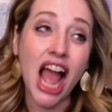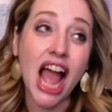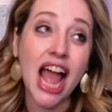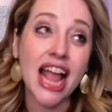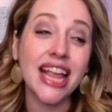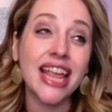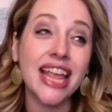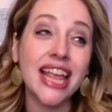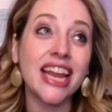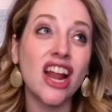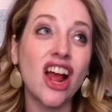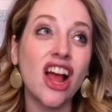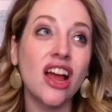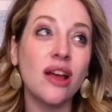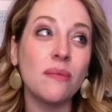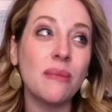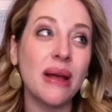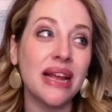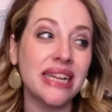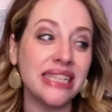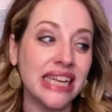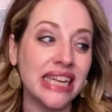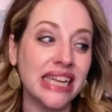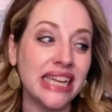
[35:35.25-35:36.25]
I cannot,
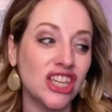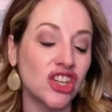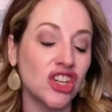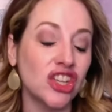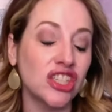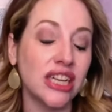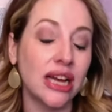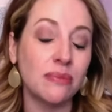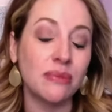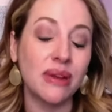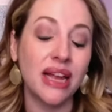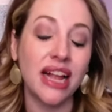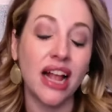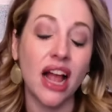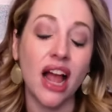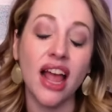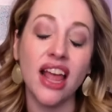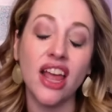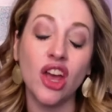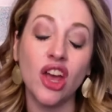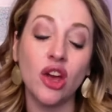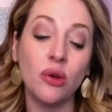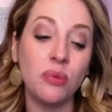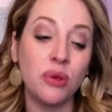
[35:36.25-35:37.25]
my 10 year old, I'm like,
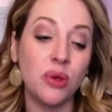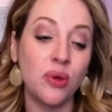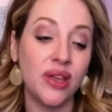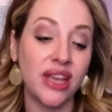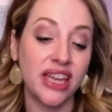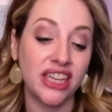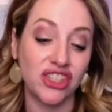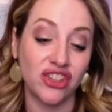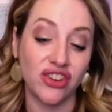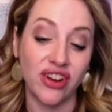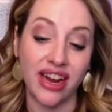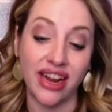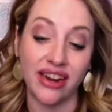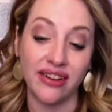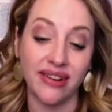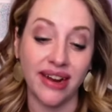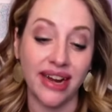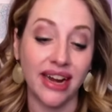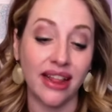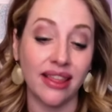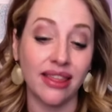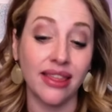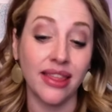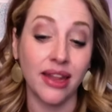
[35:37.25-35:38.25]
I hope you can get your
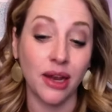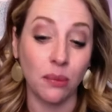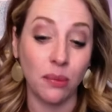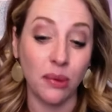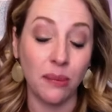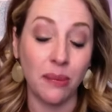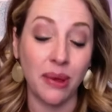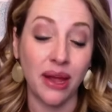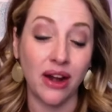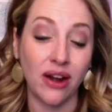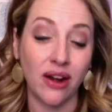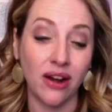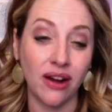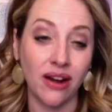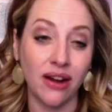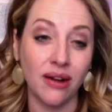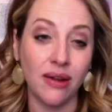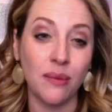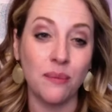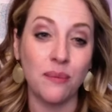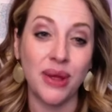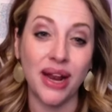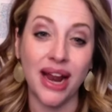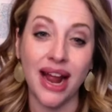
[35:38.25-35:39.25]
handwriting a little bit
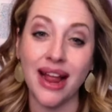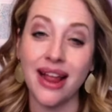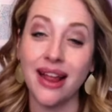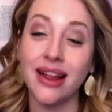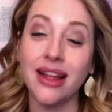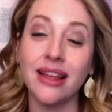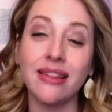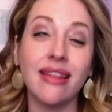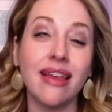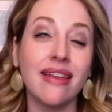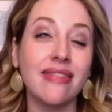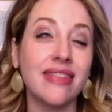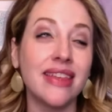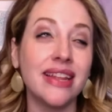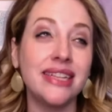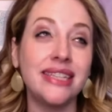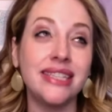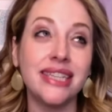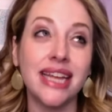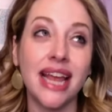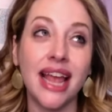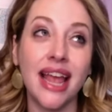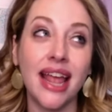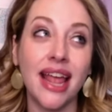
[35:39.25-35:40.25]
better. But I like the
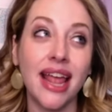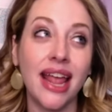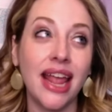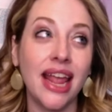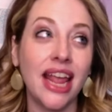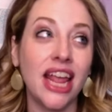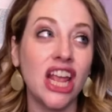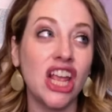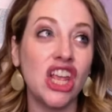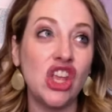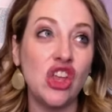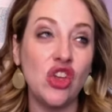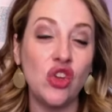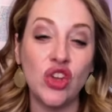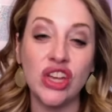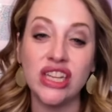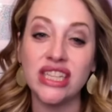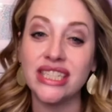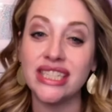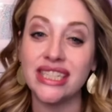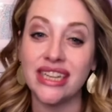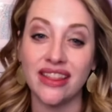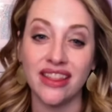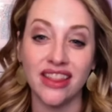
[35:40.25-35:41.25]
day you
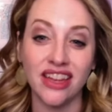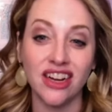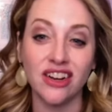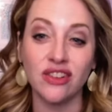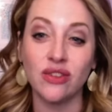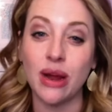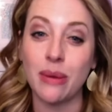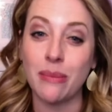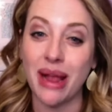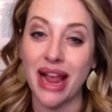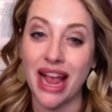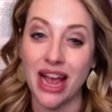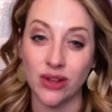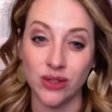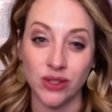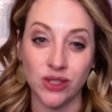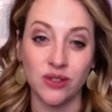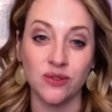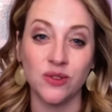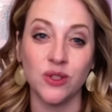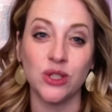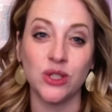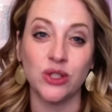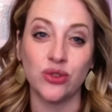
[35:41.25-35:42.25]
can sit there and write my
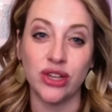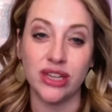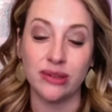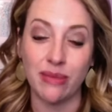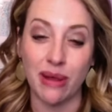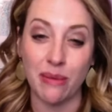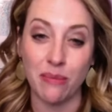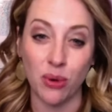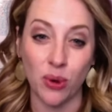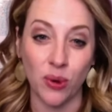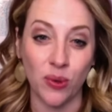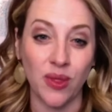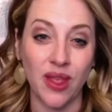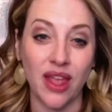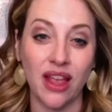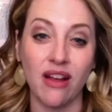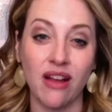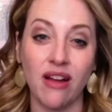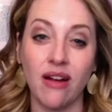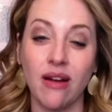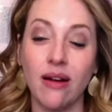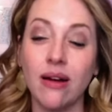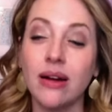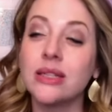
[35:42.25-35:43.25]
house anniversary, my
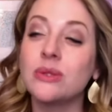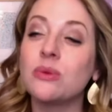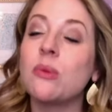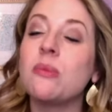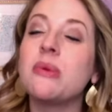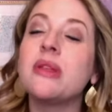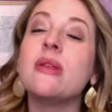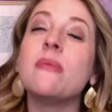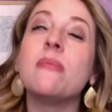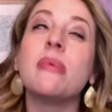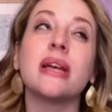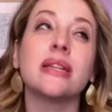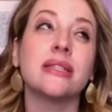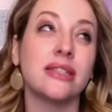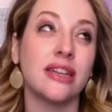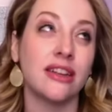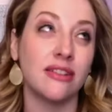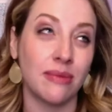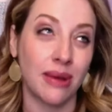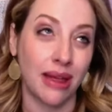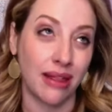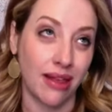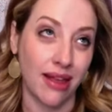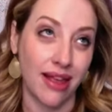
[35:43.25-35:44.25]
birthday cards will be the best
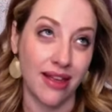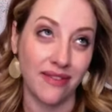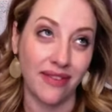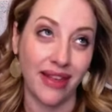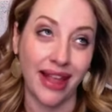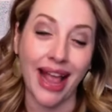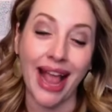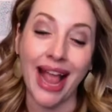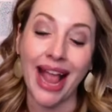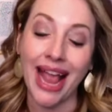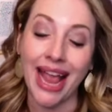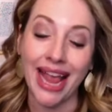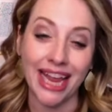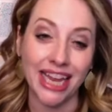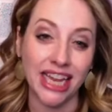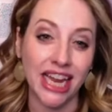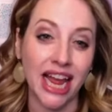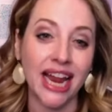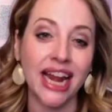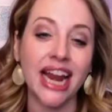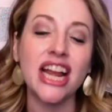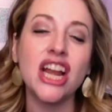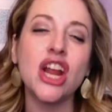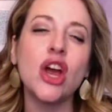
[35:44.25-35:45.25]
day of my life. Like, I hate,
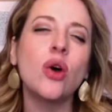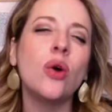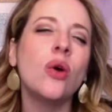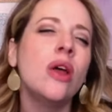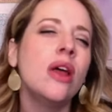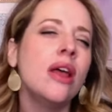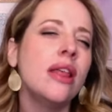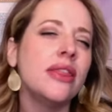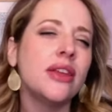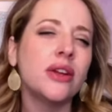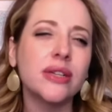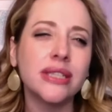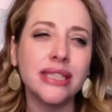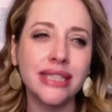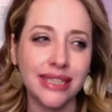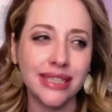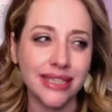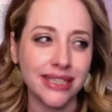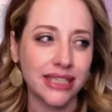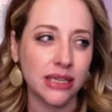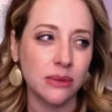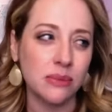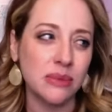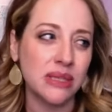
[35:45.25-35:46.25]
and I know there are
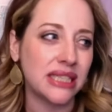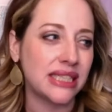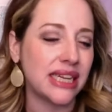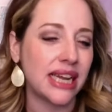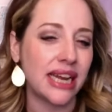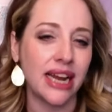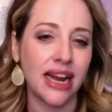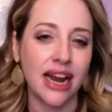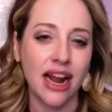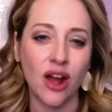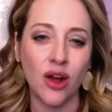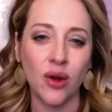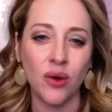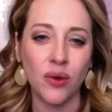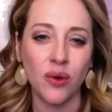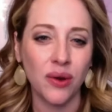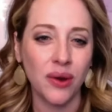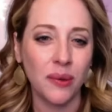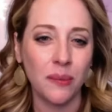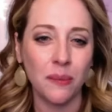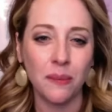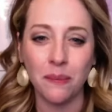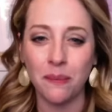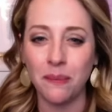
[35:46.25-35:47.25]
systems
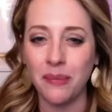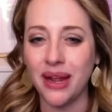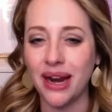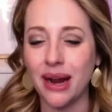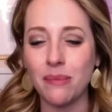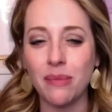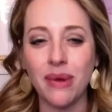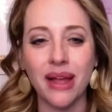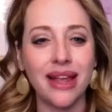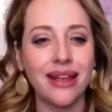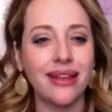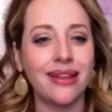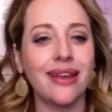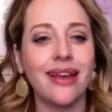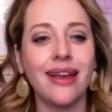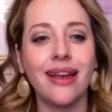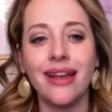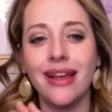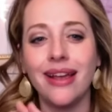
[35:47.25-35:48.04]
that but I'm like,